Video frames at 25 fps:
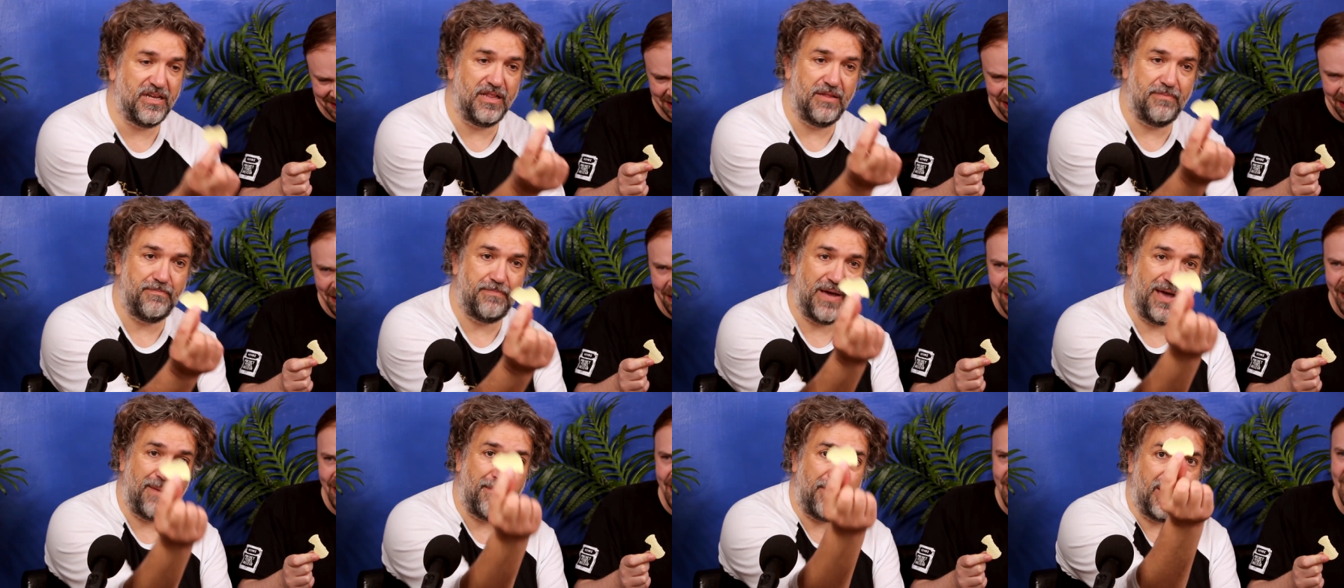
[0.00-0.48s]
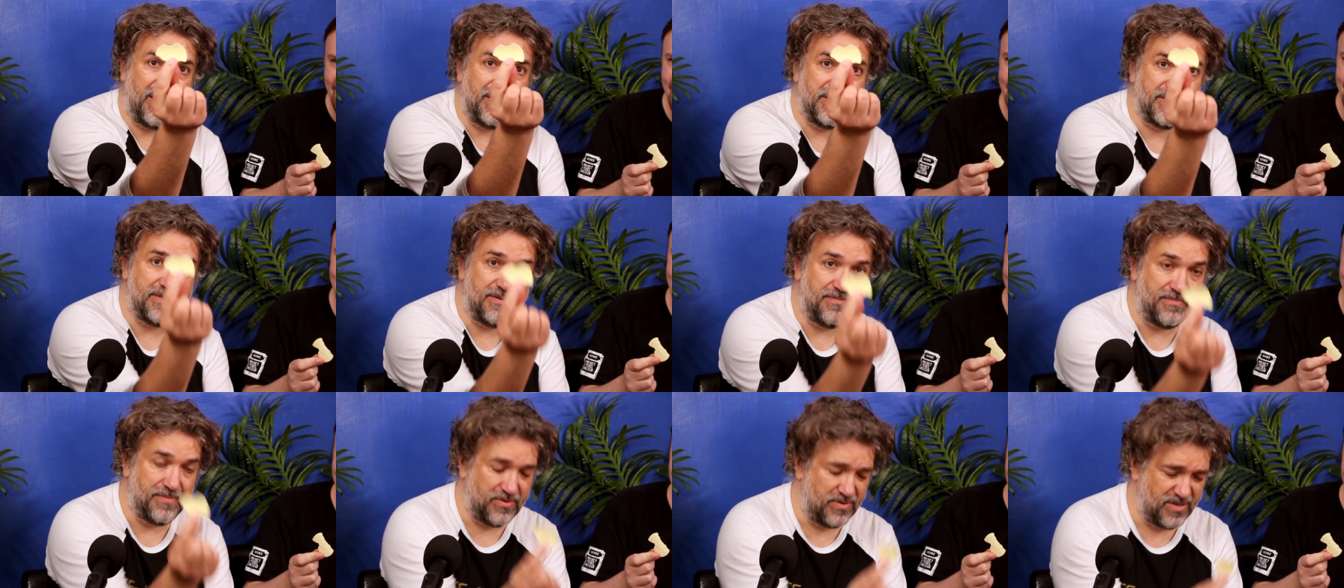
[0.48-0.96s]
like the Batman
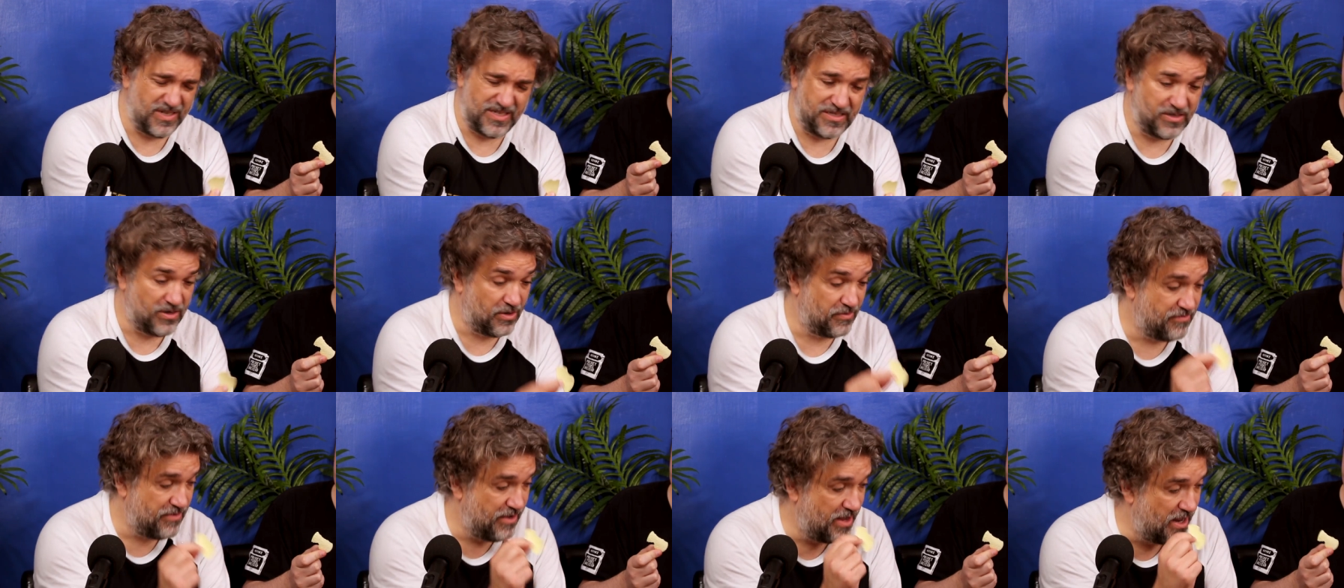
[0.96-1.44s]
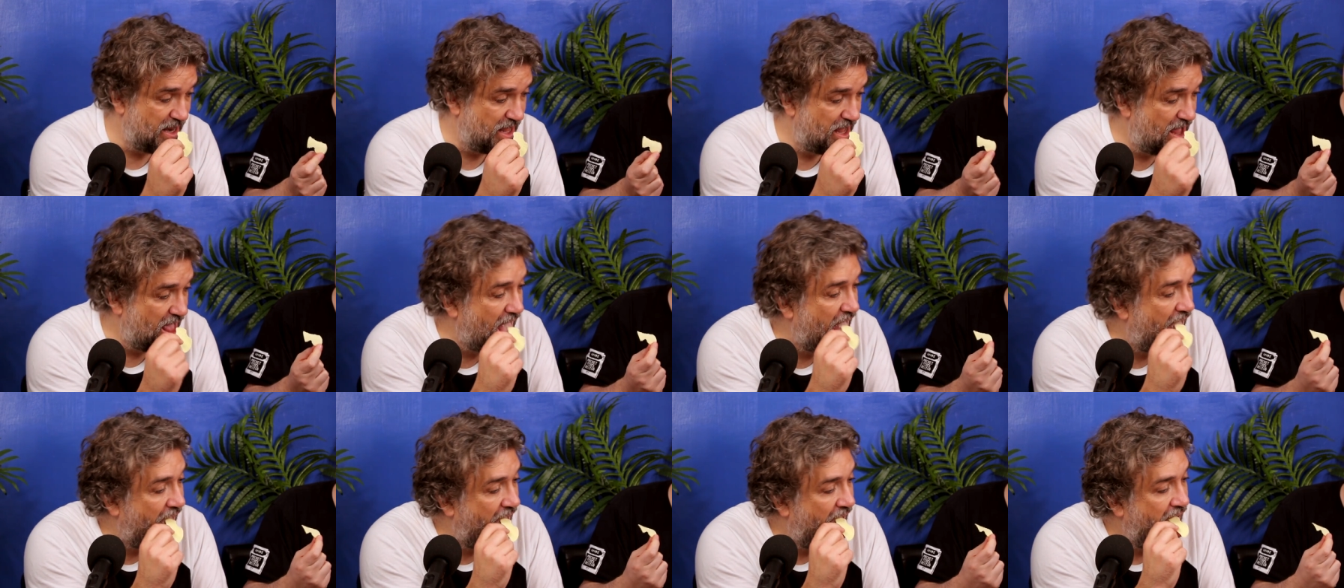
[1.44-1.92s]
symbol. It's not really.
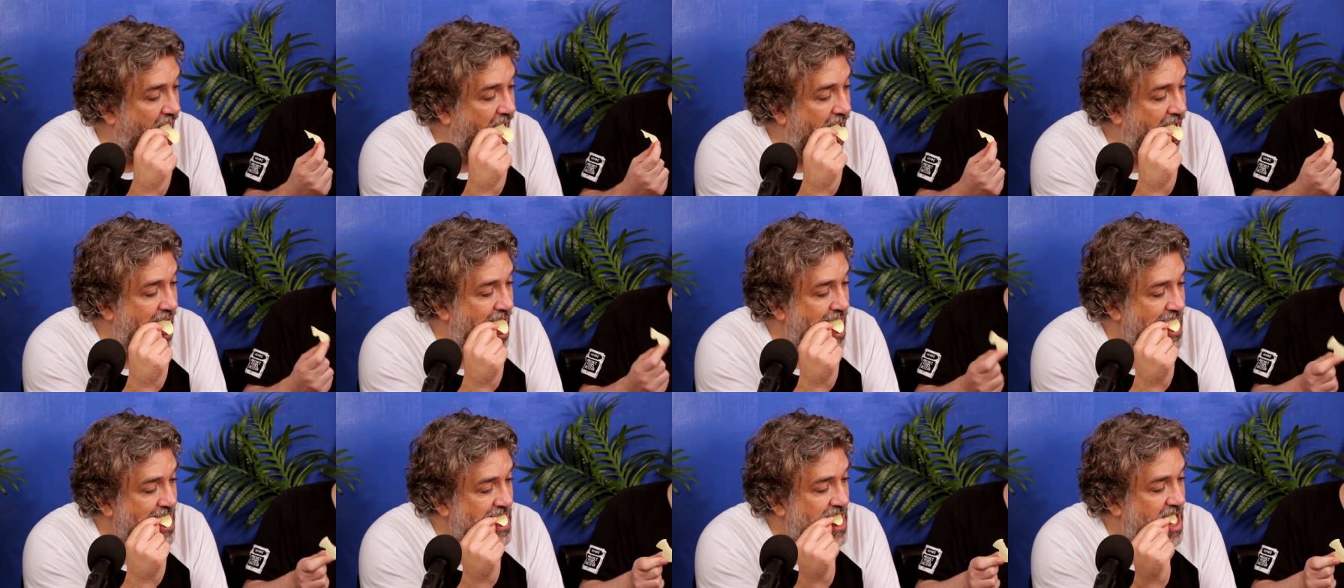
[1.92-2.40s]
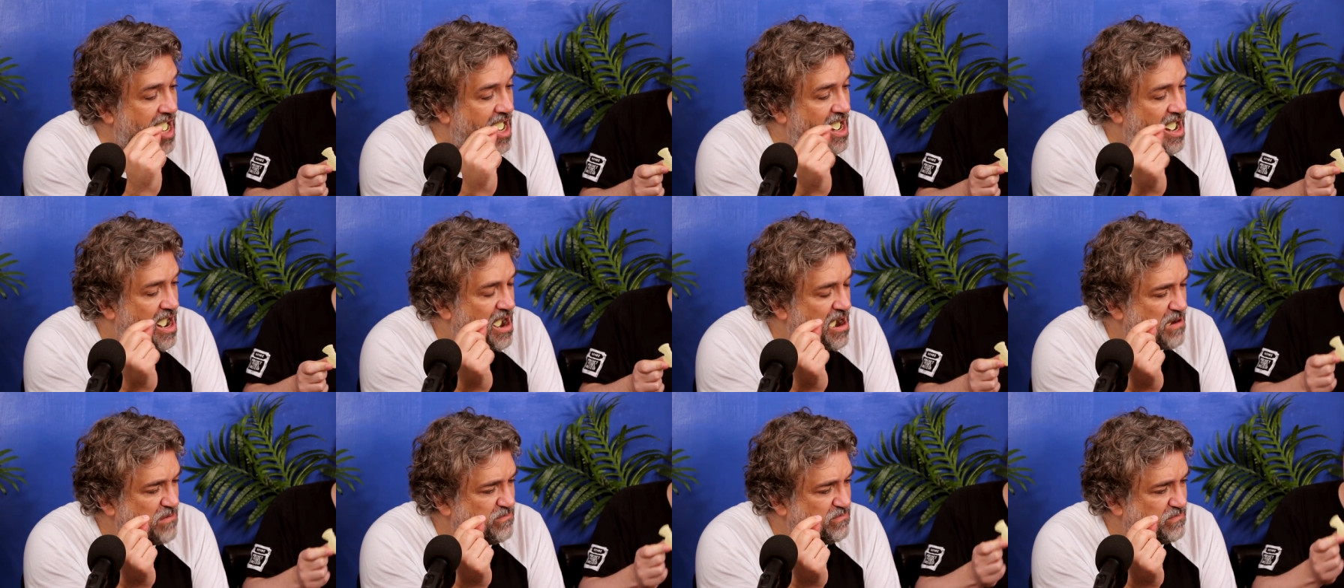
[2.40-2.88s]

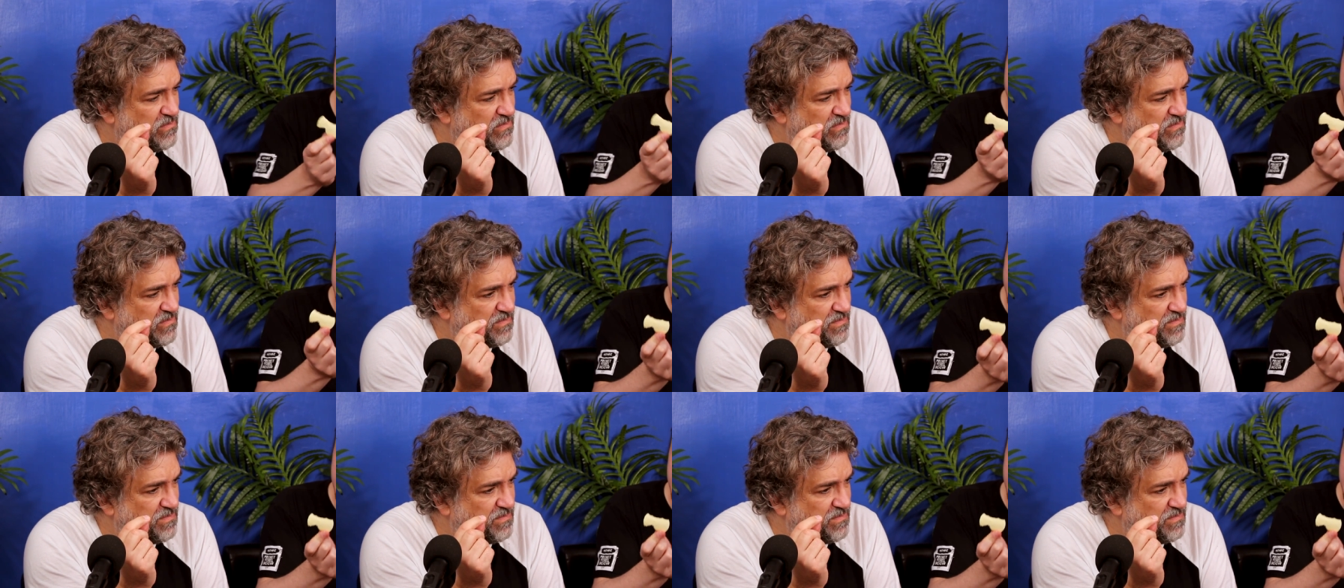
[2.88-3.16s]
It's the